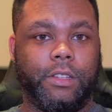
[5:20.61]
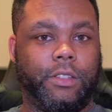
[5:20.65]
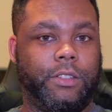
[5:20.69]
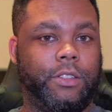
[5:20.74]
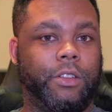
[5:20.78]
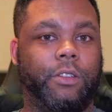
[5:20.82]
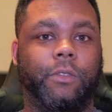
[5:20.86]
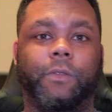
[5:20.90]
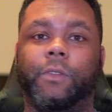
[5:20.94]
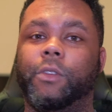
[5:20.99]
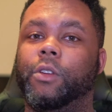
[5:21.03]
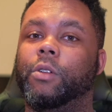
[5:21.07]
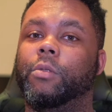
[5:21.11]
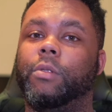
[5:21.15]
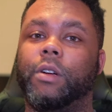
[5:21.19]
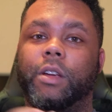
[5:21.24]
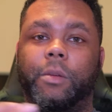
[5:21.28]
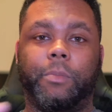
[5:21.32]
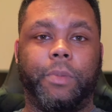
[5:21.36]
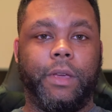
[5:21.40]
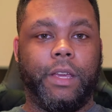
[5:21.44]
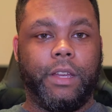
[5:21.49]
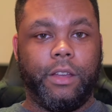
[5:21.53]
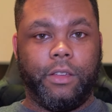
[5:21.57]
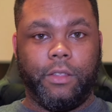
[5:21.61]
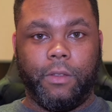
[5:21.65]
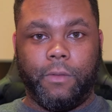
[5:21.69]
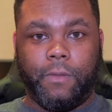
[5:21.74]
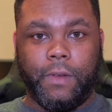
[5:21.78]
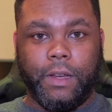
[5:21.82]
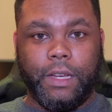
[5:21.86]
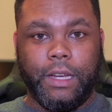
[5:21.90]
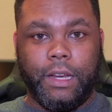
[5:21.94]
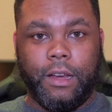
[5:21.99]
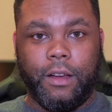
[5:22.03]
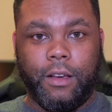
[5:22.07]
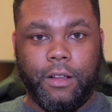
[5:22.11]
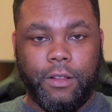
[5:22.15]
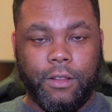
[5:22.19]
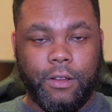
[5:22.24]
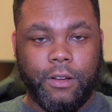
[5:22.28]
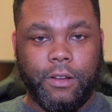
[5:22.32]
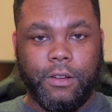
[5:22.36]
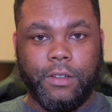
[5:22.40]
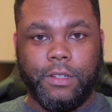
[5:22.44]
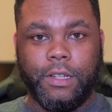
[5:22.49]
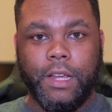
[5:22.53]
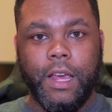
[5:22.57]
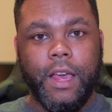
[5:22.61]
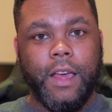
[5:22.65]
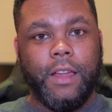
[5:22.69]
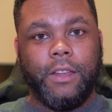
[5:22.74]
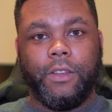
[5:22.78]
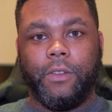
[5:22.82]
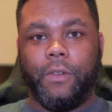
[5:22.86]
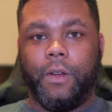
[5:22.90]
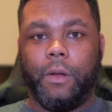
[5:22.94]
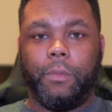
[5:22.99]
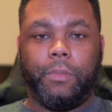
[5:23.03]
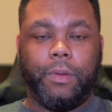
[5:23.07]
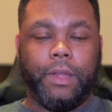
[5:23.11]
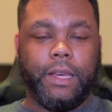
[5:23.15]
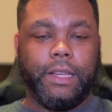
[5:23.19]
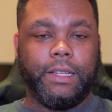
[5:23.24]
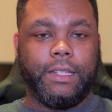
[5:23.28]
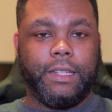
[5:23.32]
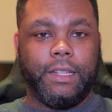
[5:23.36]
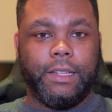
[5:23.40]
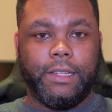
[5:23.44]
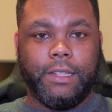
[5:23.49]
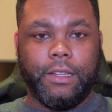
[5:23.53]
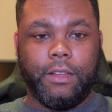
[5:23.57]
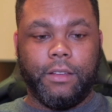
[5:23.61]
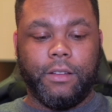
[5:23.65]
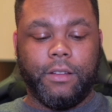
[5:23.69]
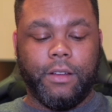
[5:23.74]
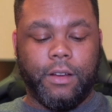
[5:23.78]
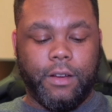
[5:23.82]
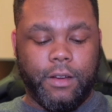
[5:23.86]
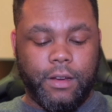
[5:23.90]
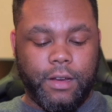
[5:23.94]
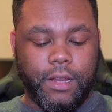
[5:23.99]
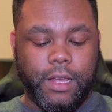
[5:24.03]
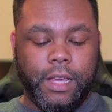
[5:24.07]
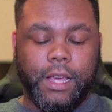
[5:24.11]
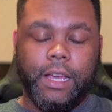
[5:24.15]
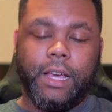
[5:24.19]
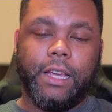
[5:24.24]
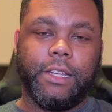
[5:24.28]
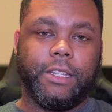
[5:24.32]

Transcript: And so if you don't want to pay another $50 to replace this sucker,